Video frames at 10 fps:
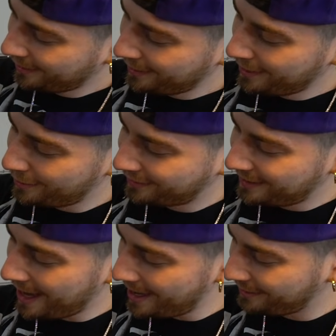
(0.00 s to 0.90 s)
Look at those
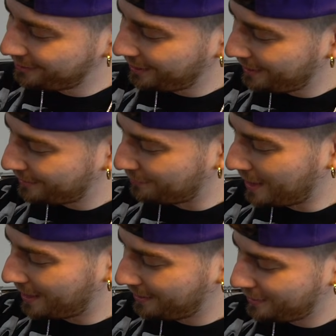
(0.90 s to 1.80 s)
tight jeans,
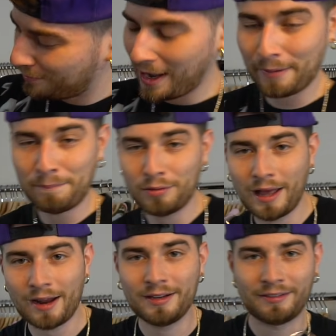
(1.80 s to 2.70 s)
man. He's about to pull
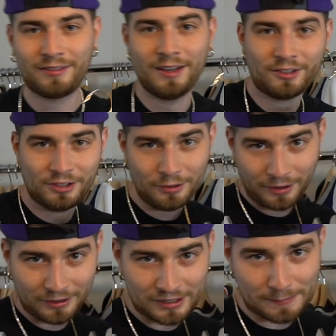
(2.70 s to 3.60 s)
out his six
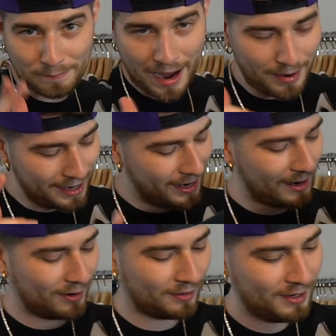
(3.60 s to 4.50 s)
shooter and just
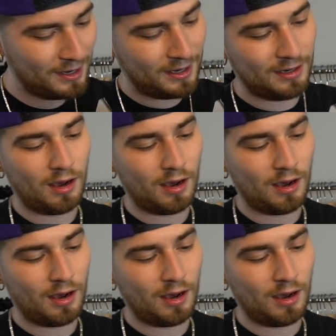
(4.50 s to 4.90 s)
bow.